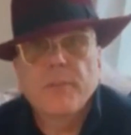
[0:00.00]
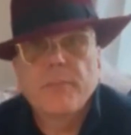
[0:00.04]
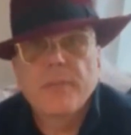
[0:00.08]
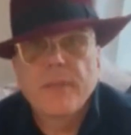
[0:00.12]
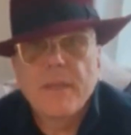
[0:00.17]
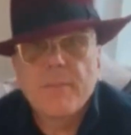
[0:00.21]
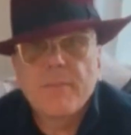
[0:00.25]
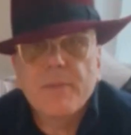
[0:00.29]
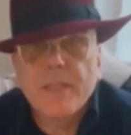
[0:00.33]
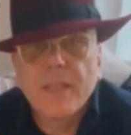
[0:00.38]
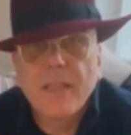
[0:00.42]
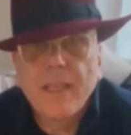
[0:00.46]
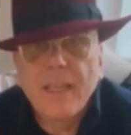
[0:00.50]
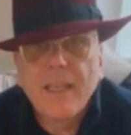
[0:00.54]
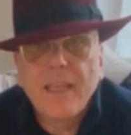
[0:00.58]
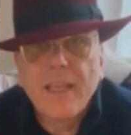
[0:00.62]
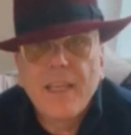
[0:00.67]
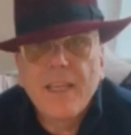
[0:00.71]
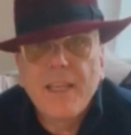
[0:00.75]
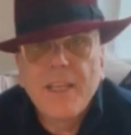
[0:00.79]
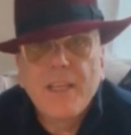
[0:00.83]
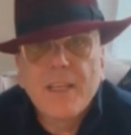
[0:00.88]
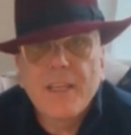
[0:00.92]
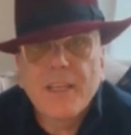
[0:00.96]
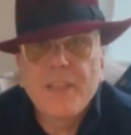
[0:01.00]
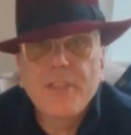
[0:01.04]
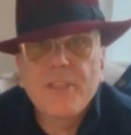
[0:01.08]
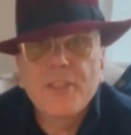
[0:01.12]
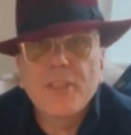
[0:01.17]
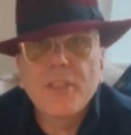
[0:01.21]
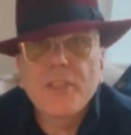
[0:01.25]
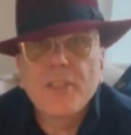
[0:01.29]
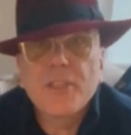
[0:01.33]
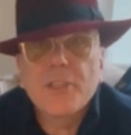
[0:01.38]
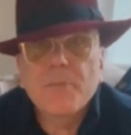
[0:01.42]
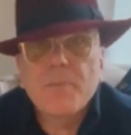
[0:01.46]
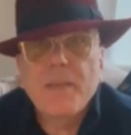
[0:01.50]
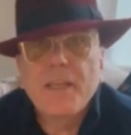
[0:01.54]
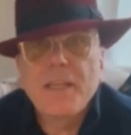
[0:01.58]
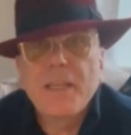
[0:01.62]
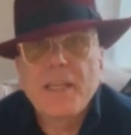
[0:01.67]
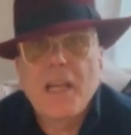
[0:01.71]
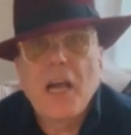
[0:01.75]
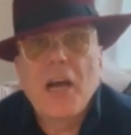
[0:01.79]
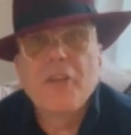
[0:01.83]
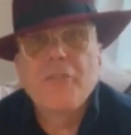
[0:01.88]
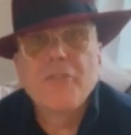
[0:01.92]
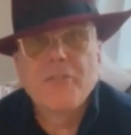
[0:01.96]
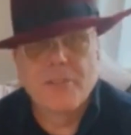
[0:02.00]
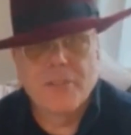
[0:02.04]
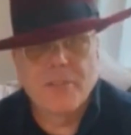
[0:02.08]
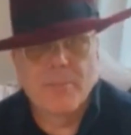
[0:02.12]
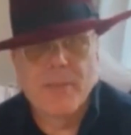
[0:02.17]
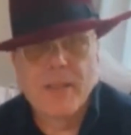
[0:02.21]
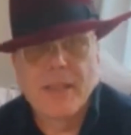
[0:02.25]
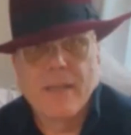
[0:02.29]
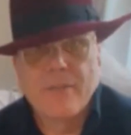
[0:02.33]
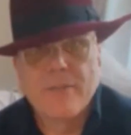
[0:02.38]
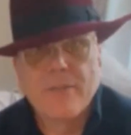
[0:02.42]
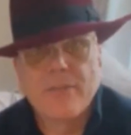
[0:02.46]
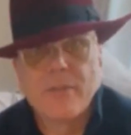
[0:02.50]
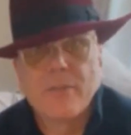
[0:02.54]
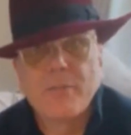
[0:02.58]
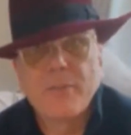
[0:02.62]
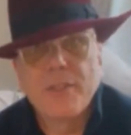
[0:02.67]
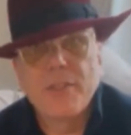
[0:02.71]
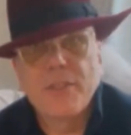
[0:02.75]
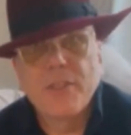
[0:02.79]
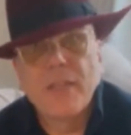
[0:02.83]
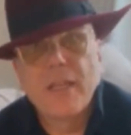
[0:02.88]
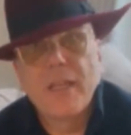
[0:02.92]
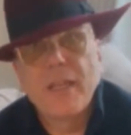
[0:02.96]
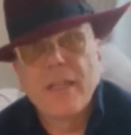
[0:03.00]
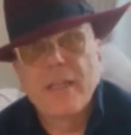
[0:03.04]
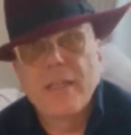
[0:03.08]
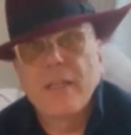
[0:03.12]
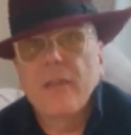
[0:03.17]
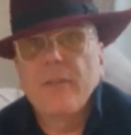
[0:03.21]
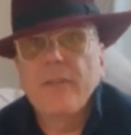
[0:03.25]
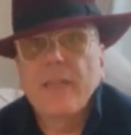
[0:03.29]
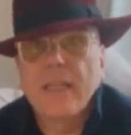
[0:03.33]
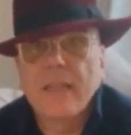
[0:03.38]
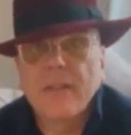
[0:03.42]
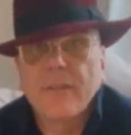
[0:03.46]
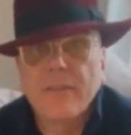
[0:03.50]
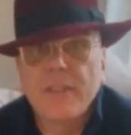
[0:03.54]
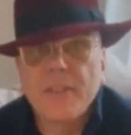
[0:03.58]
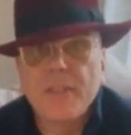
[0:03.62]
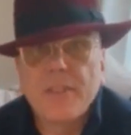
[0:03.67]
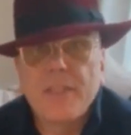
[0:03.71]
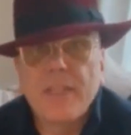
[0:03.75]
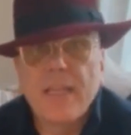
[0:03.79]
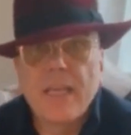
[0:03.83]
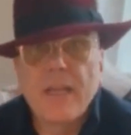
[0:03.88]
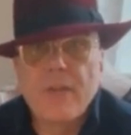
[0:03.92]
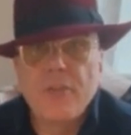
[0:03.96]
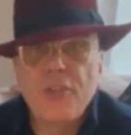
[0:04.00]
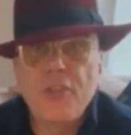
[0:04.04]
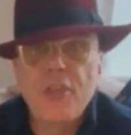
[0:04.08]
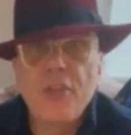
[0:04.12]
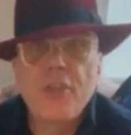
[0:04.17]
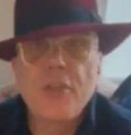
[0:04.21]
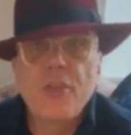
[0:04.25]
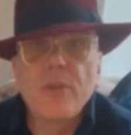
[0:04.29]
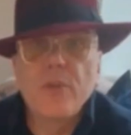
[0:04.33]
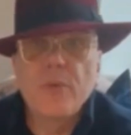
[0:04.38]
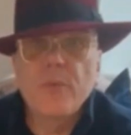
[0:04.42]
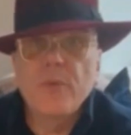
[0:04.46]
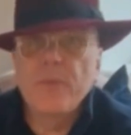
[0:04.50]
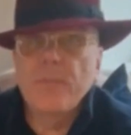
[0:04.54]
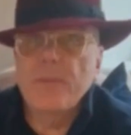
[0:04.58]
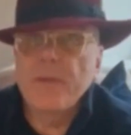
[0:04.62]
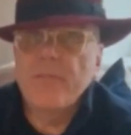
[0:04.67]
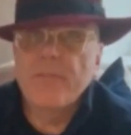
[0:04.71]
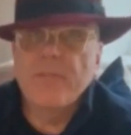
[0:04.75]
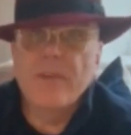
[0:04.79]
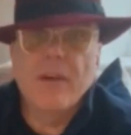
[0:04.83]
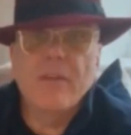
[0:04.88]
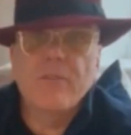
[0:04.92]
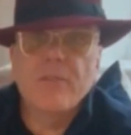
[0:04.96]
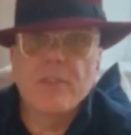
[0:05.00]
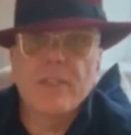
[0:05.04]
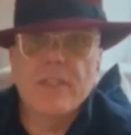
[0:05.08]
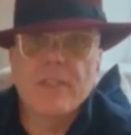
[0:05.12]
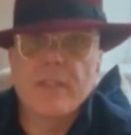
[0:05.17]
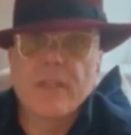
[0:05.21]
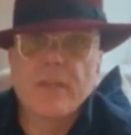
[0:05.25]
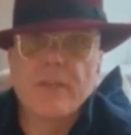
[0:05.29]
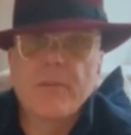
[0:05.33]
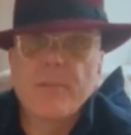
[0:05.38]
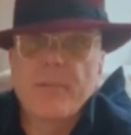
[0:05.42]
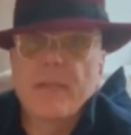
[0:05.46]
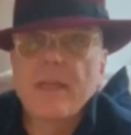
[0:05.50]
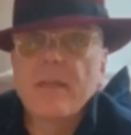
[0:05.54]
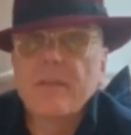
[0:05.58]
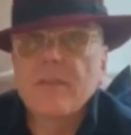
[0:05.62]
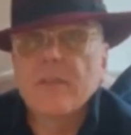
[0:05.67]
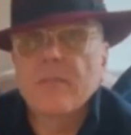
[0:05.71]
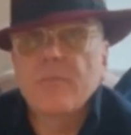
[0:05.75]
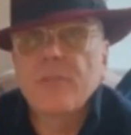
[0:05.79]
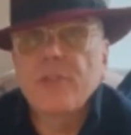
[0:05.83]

perhaps consider spending hundreds of pounds on, which no doubt this now new would be £500 or £600, I'm